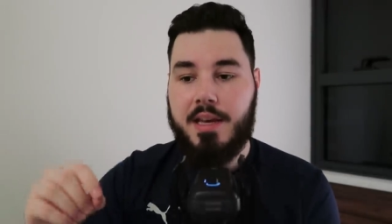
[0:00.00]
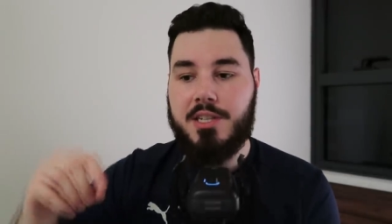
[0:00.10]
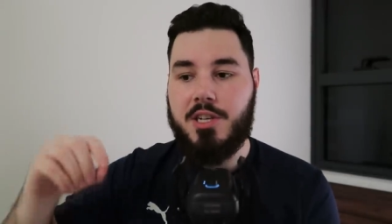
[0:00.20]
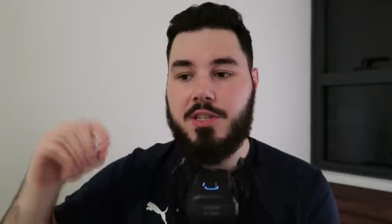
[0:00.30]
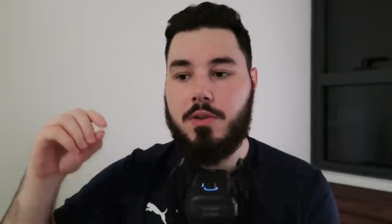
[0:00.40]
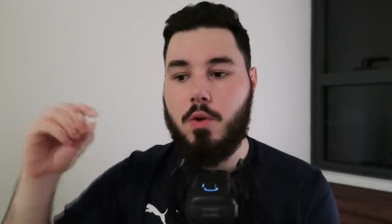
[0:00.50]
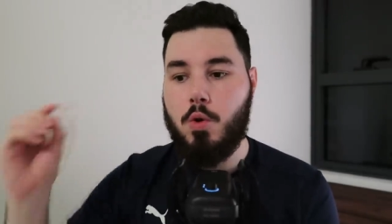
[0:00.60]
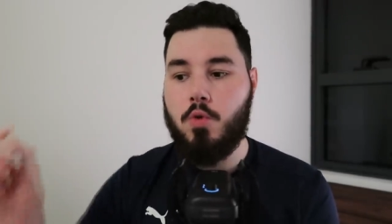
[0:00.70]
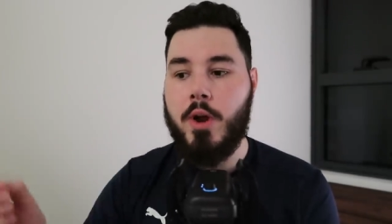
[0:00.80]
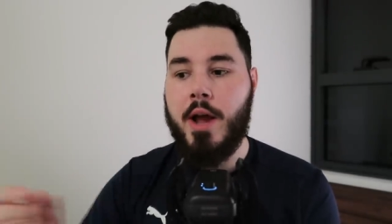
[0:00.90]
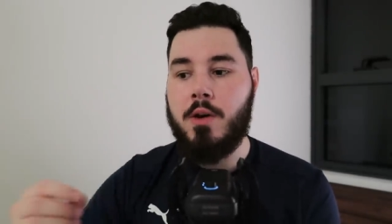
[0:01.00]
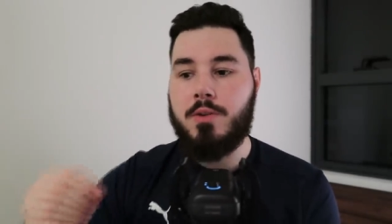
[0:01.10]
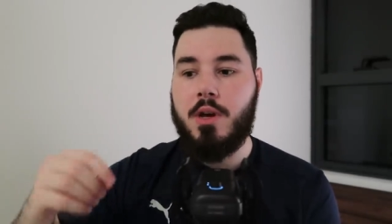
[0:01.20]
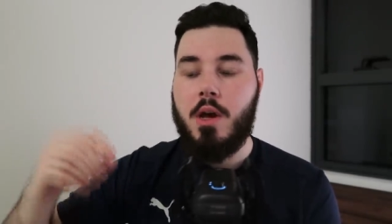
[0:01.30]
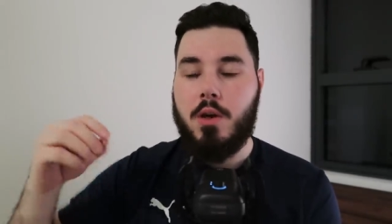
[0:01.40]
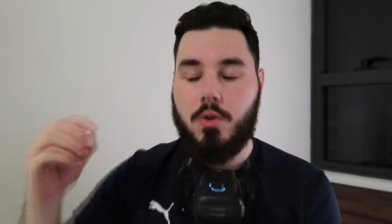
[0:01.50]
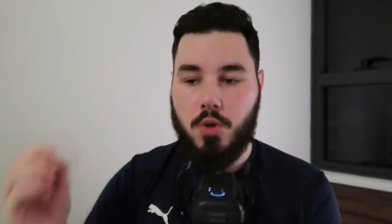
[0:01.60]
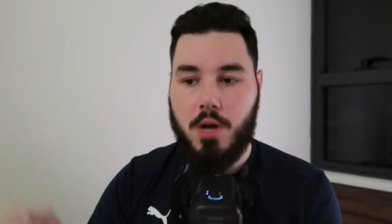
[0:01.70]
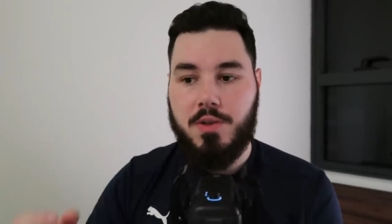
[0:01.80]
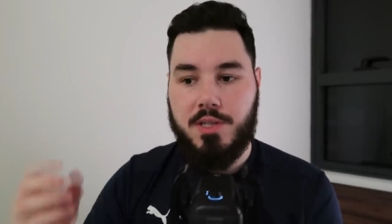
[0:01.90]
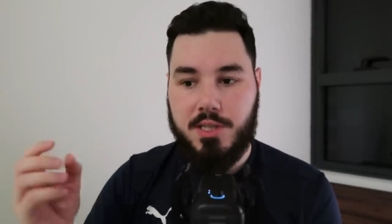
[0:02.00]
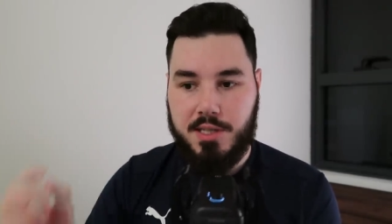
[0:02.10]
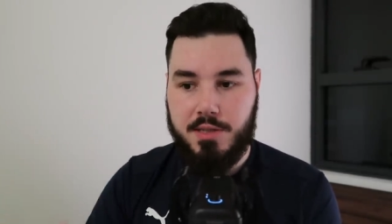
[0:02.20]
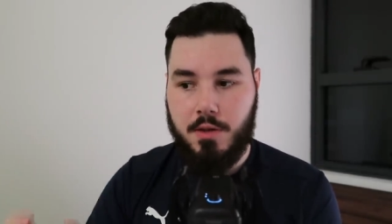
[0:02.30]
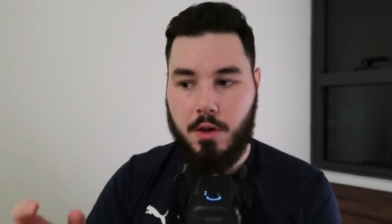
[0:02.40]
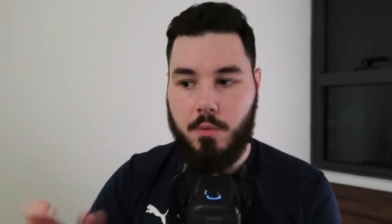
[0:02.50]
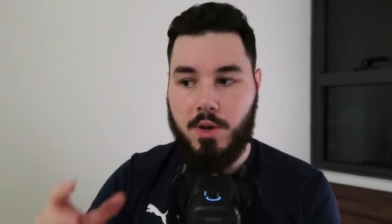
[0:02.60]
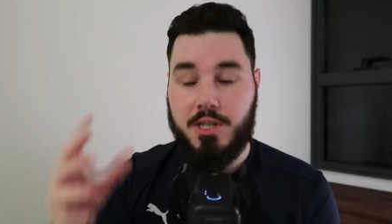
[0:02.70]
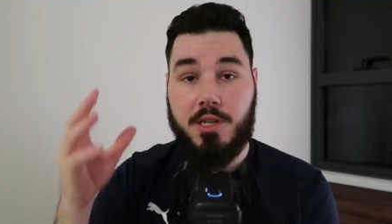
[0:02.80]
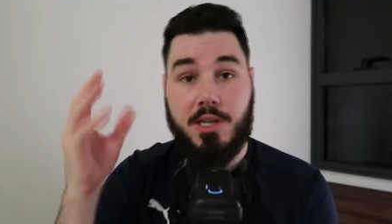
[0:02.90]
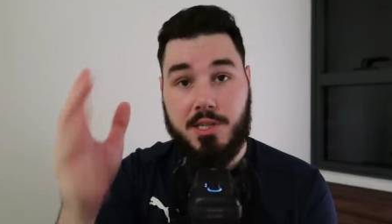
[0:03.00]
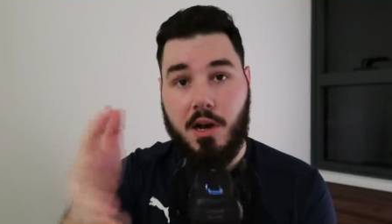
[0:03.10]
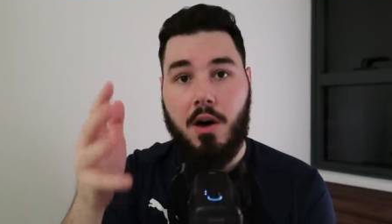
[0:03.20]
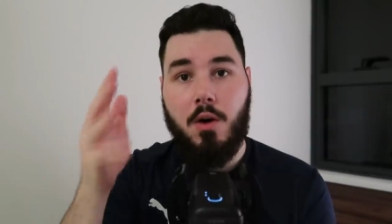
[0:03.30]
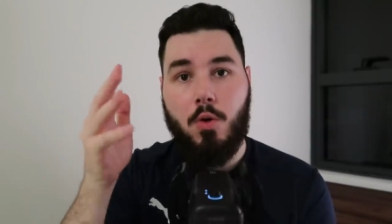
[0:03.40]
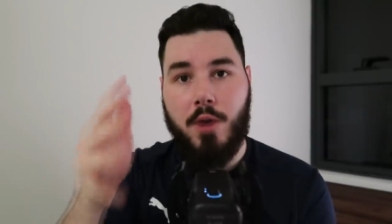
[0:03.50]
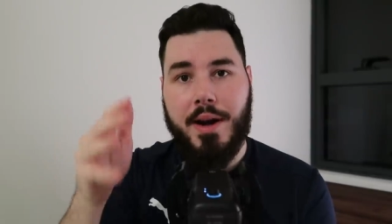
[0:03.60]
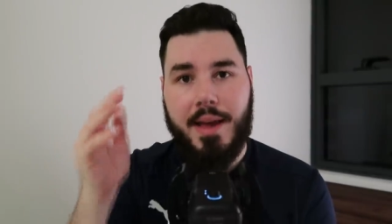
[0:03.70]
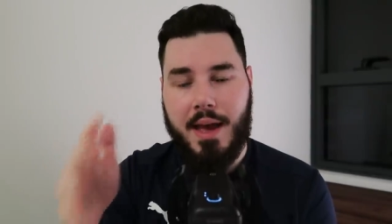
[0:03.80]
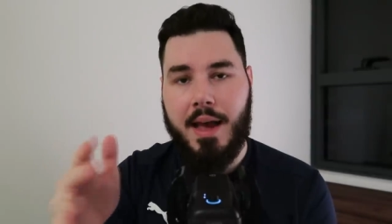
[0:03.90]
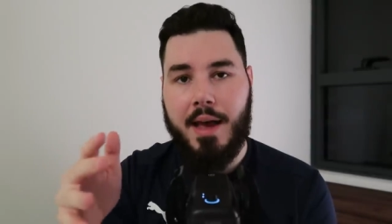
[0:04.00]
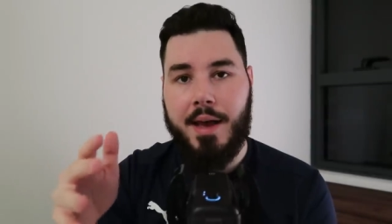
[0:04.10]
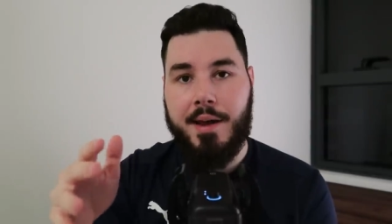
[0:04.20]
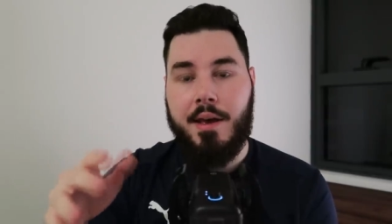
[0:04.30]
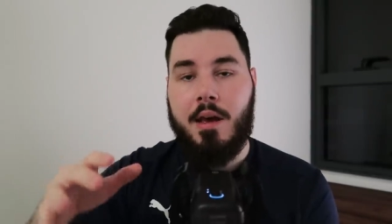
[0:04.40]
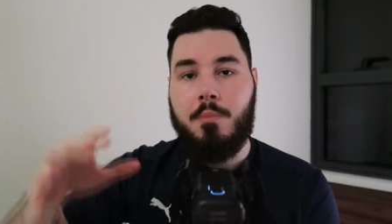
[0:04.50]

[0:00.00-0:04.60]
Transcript: It's just an all round gross system which Qatar already had,